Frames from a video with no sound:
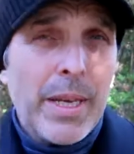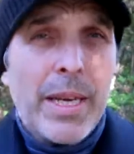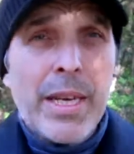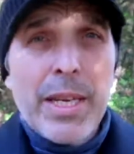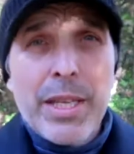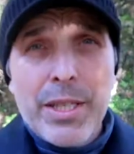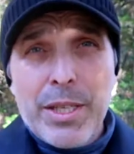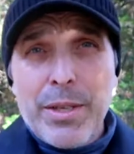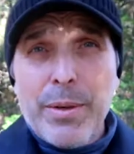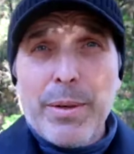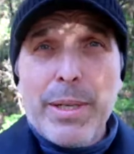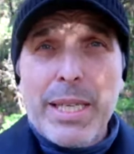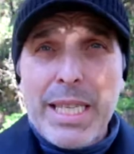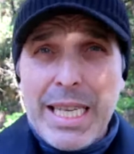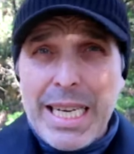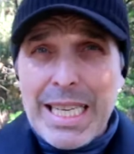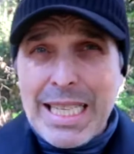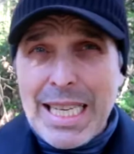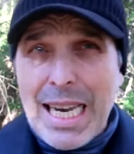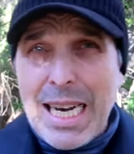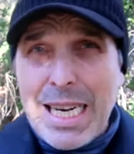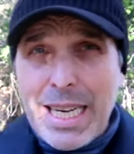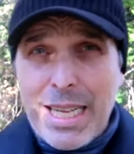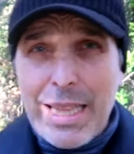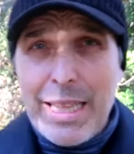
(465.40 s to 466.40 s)
So it's
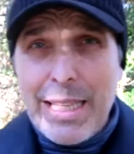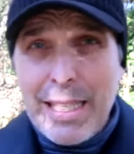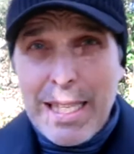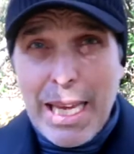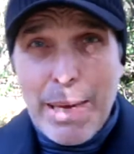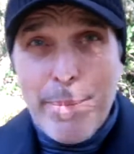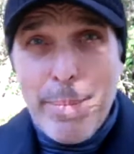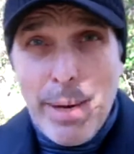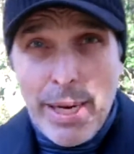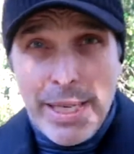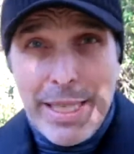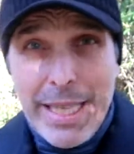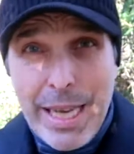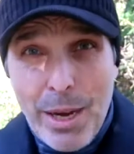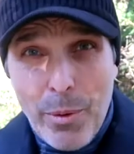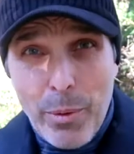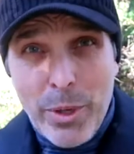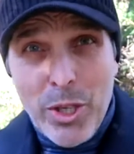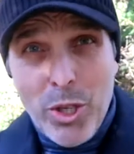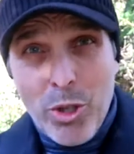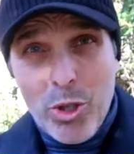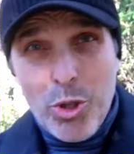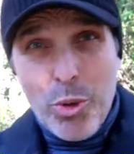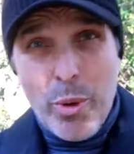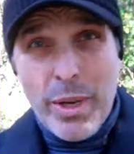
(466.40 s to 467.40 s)
exactly the same idea when
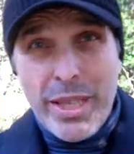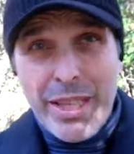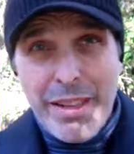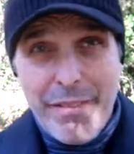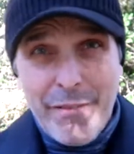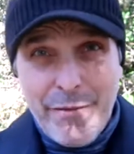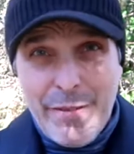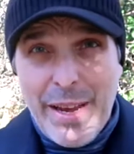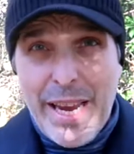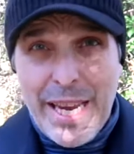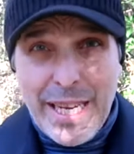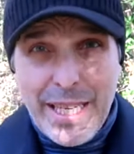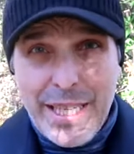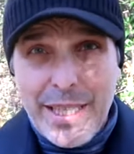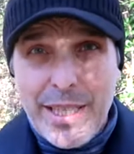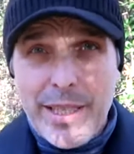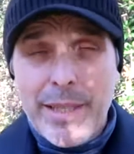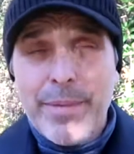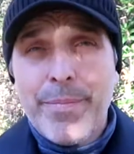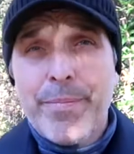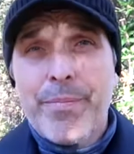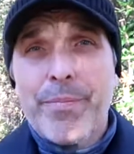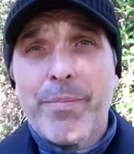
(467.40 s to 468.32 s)
you're doing the face.